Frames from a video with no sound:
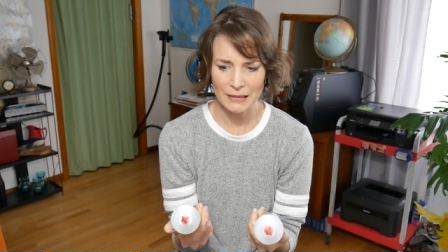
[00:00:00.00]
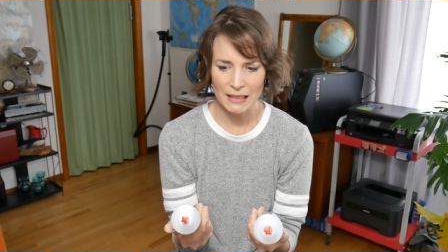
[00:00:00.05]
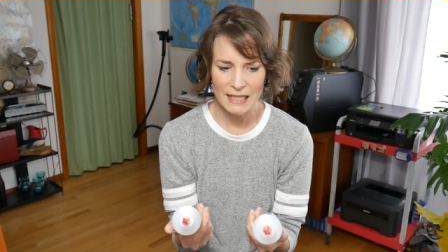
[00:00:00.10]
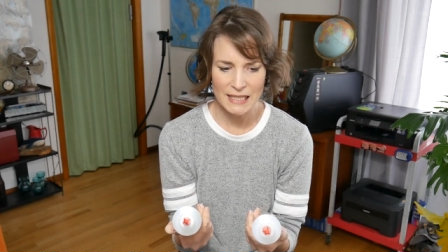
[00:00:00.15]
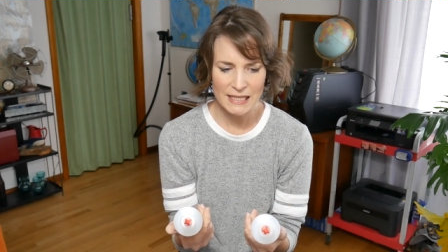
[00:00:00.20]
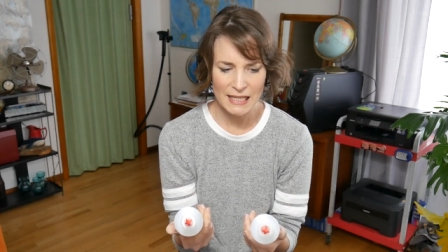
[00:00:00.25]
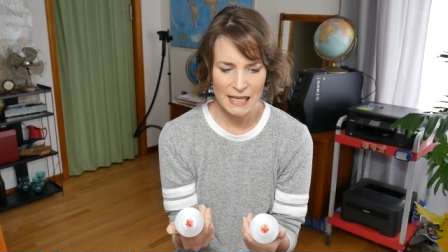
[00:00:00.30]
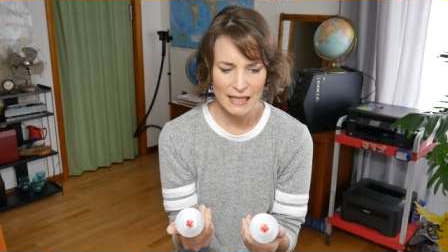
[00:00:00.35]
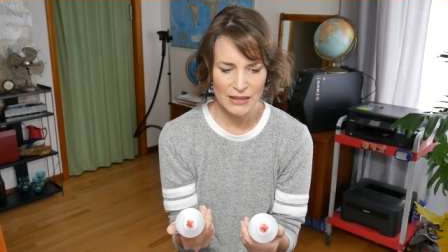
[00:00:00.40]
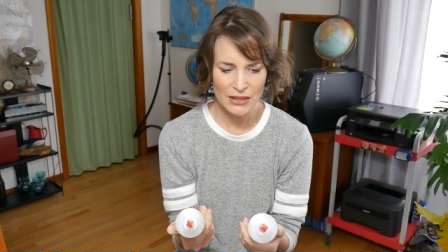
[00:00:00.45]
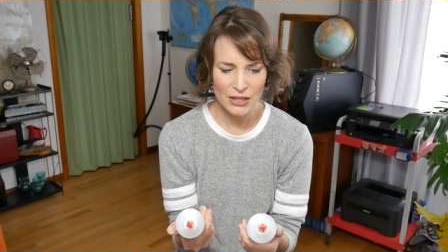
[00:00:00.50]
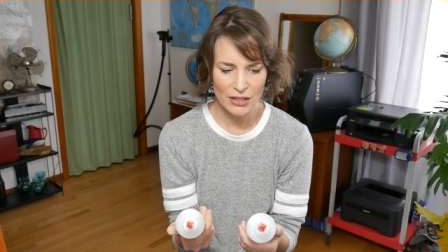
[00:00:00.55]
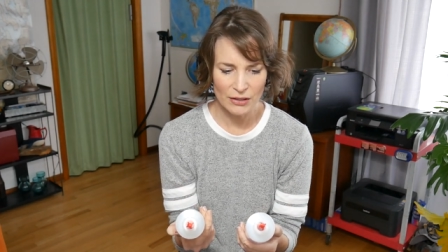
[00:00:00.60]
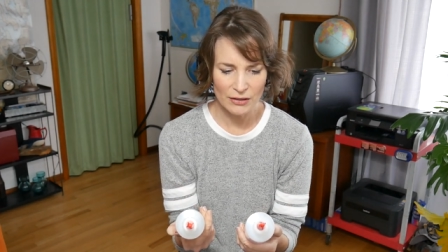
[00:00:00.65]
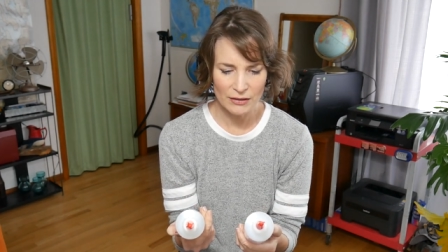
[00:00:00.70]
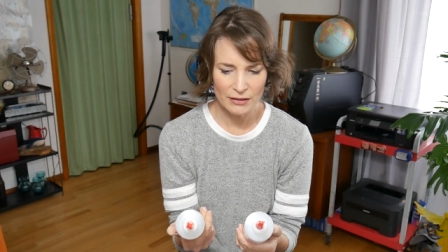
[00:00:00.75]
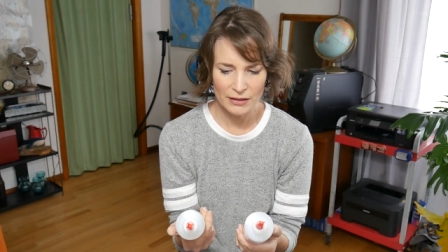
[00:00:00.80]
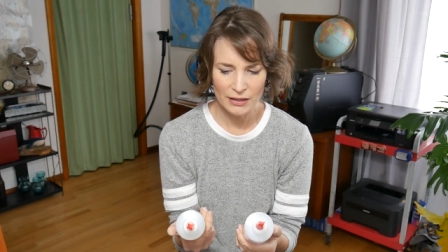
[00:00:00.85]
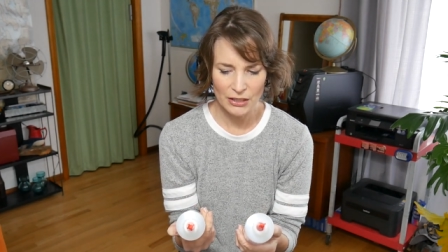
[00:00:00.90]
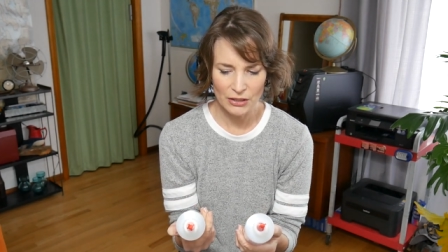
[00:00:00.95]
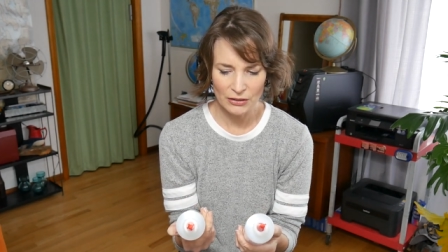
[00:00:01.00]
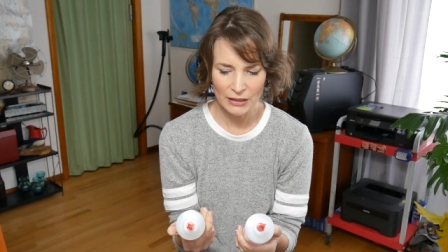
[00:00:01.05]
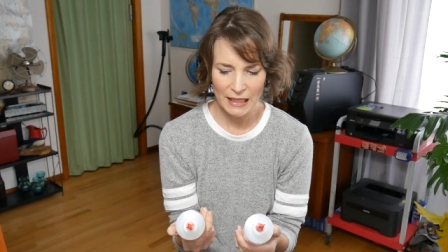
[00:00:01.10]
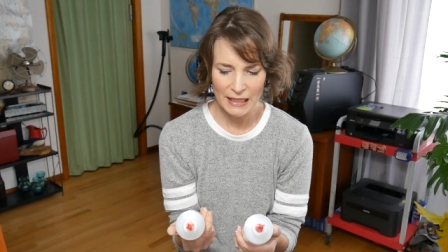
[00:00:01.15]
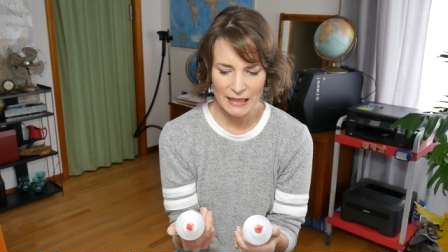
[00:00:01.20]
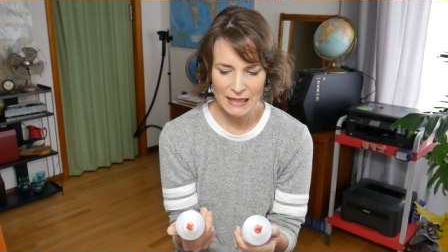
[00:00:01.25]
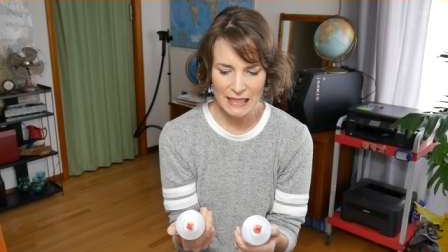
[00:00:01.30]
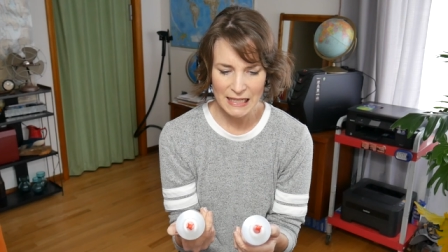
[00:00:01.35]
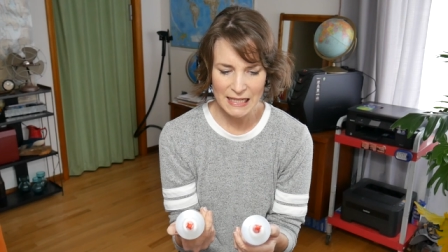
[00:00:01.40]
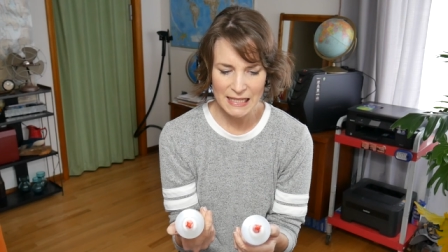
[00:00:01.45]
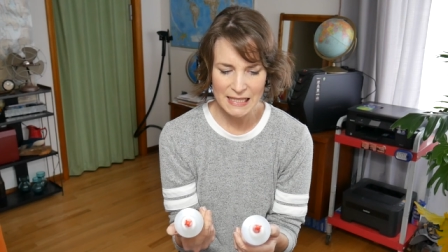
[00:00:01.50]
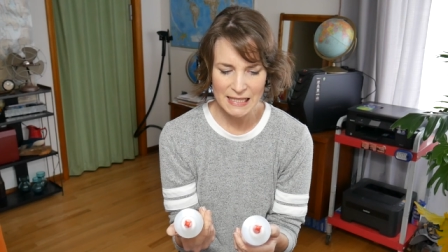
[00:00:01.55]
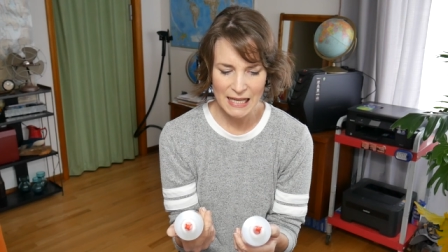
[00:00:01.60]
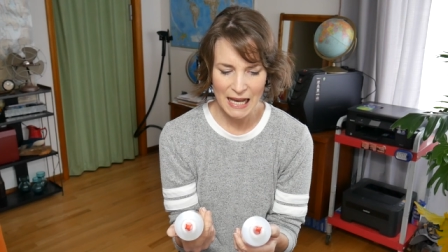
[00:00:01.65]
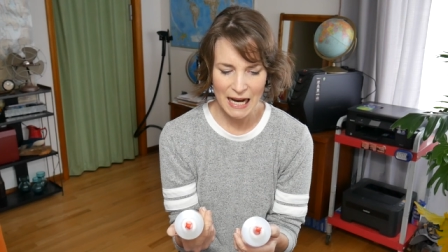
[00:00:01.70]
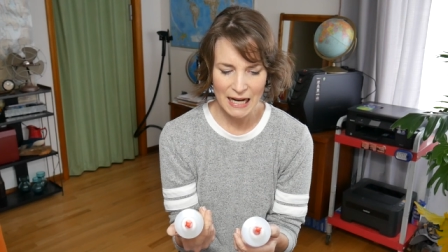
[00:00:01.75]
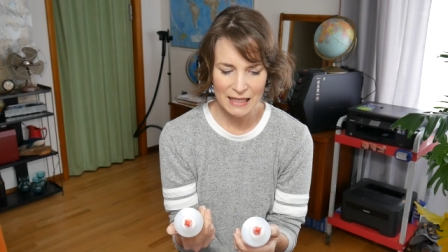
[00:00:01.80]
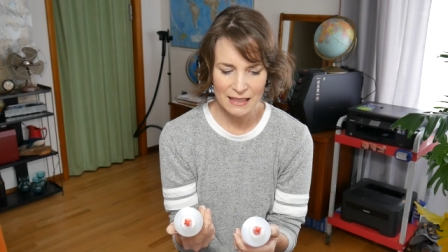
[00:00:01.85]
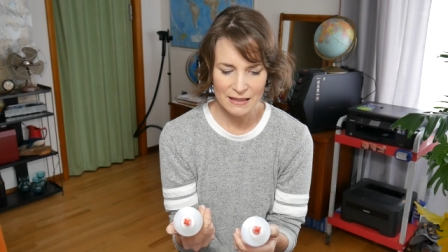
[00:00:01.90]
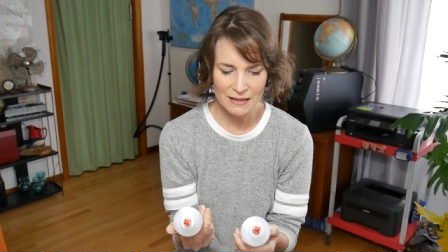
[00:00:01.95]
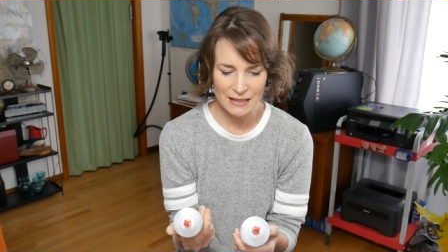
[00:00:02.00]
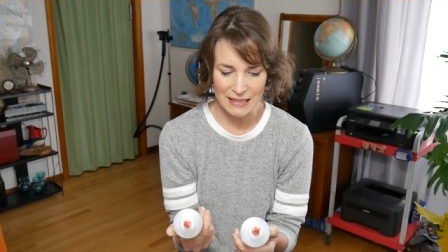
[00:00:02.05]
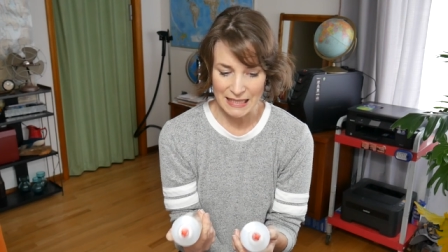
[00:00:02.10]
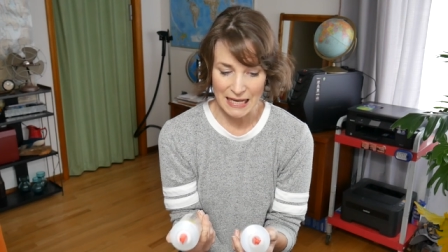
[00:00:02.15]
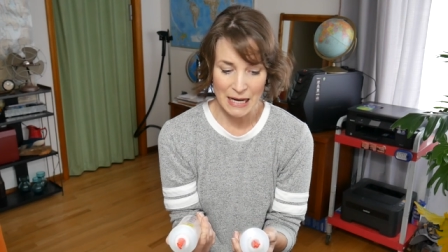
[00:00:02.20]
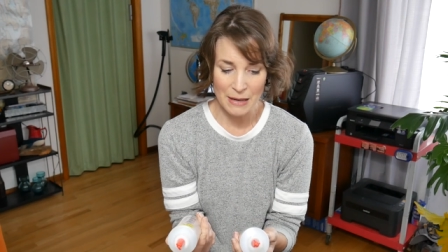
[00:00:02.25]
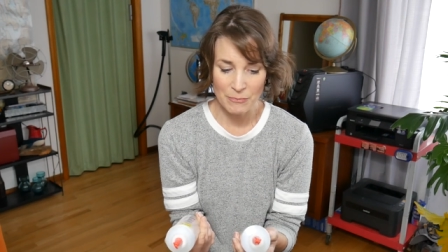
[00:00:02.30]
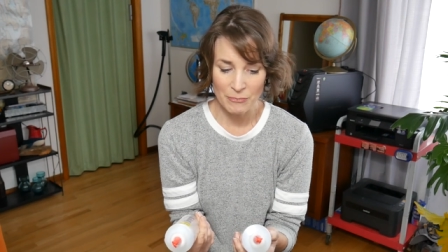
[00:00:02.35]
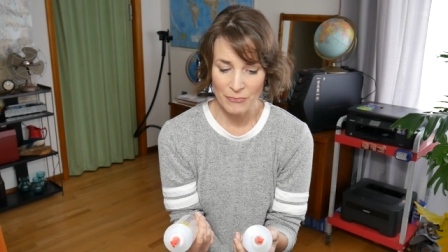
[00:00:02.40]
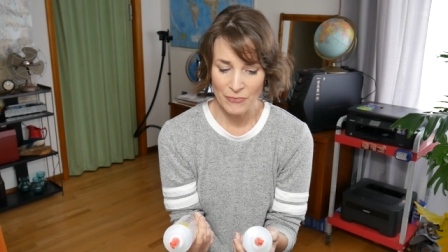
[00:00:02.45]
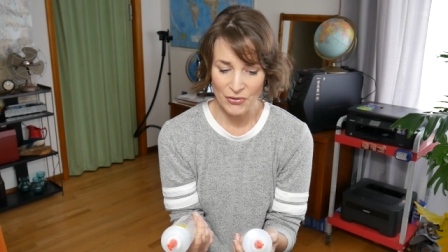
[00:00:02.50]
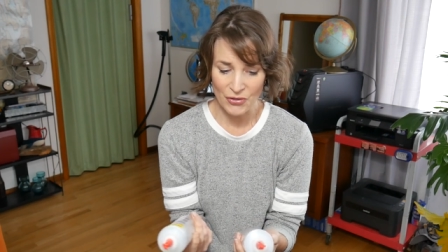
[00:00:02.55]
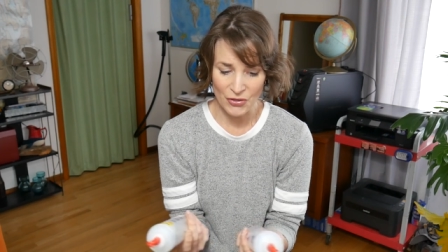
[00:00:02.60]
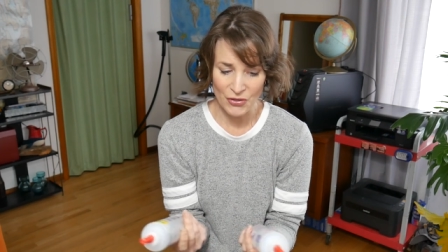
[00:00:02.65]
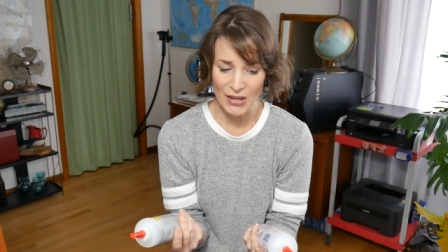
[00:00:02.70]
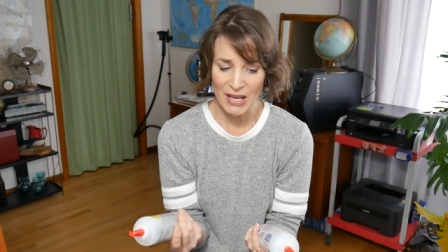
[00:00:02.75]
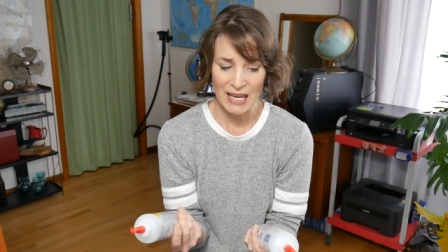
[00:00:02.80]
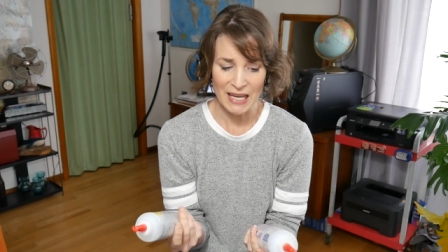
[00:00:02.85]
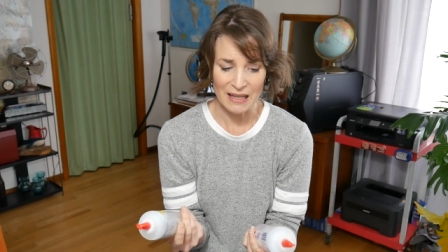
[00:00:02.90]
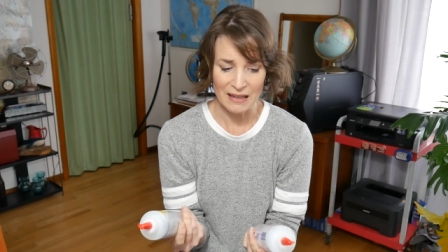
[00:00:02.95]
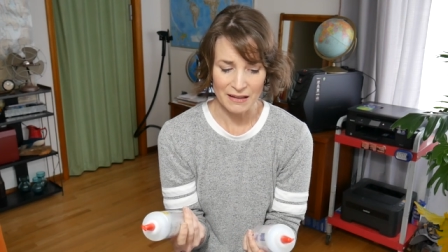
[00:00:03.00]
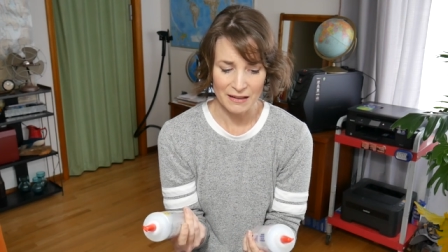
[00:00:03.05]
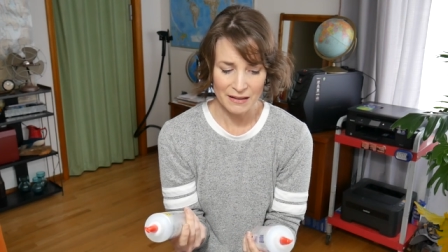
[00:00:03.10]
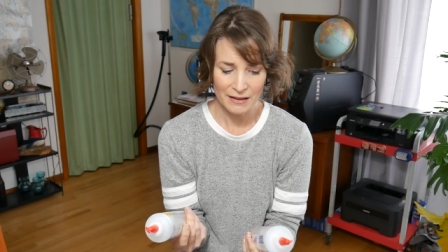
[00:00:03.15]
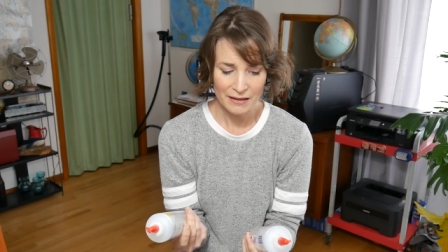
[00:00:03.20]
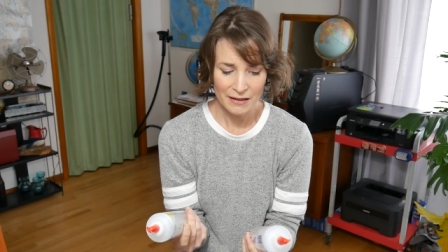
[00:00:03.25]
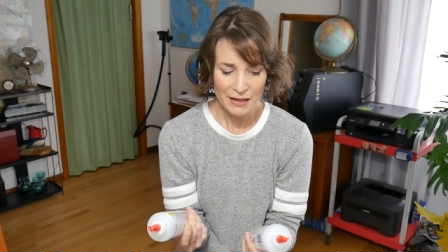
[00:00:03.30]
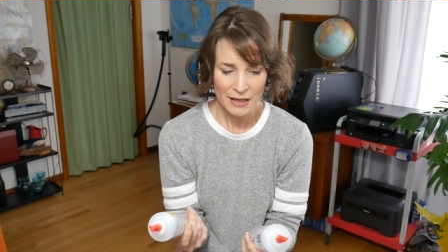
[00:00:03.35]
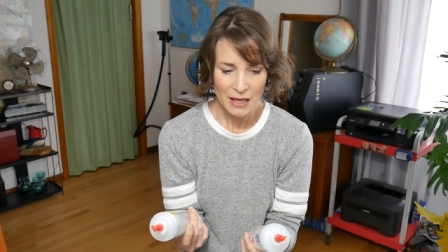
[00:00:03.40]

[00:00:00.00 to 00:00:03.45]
It's like they're they're like the exact same thing.